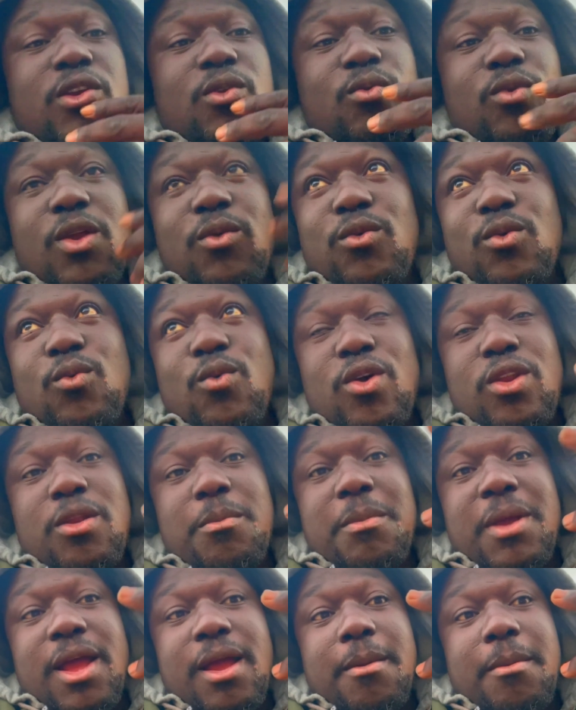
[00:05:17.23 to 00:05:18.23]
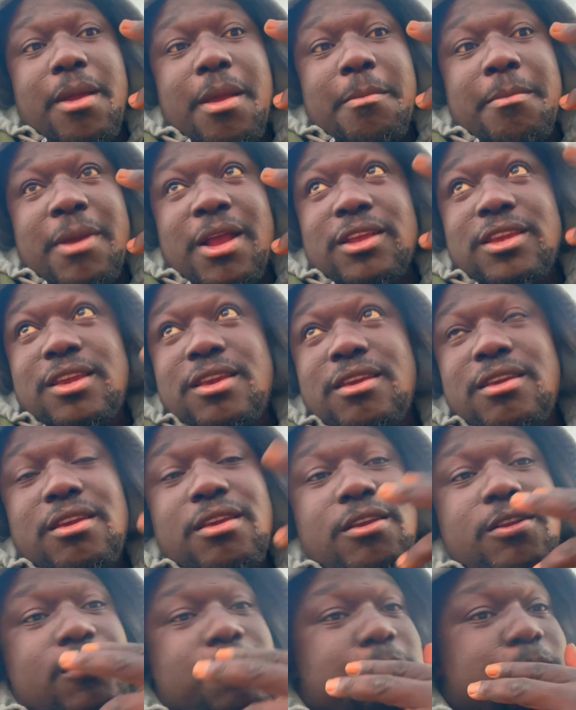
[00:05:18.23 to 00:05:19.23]
away with one of my
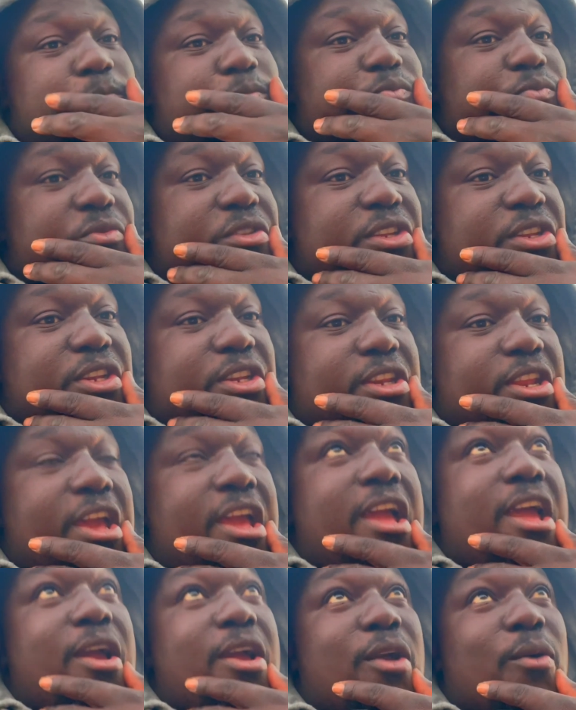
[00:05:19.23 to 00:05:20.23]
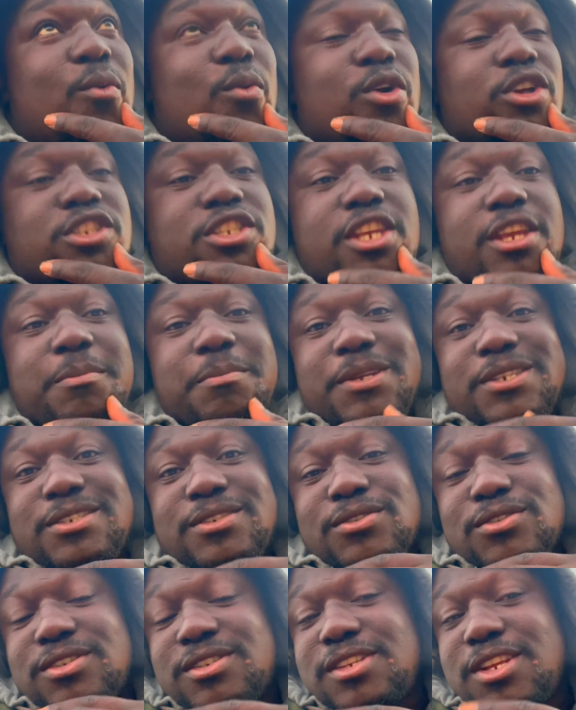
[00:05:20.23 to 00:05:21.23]
kids? Was he
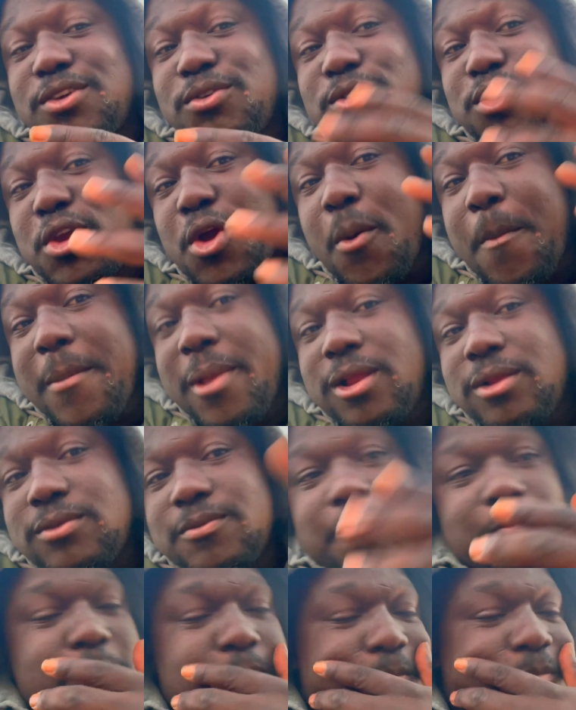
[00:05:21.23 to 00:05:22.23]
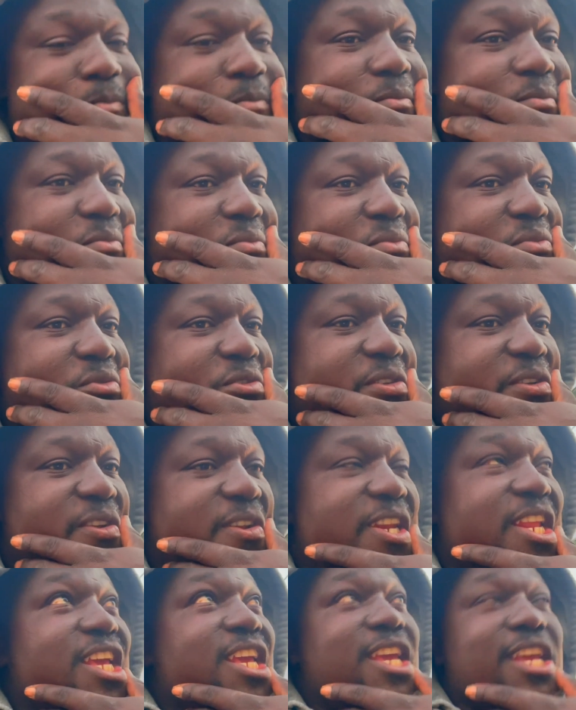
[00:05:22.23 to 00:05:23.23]
Mr. Steal Your?
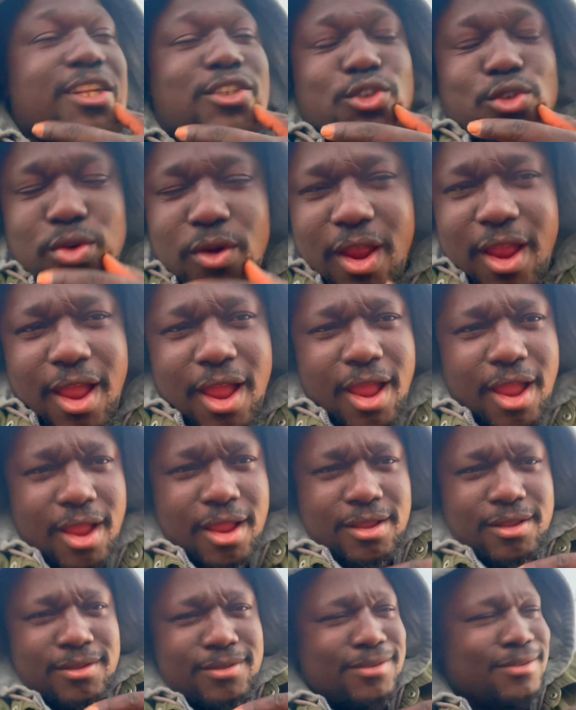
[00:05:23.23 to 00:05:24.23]
Did he try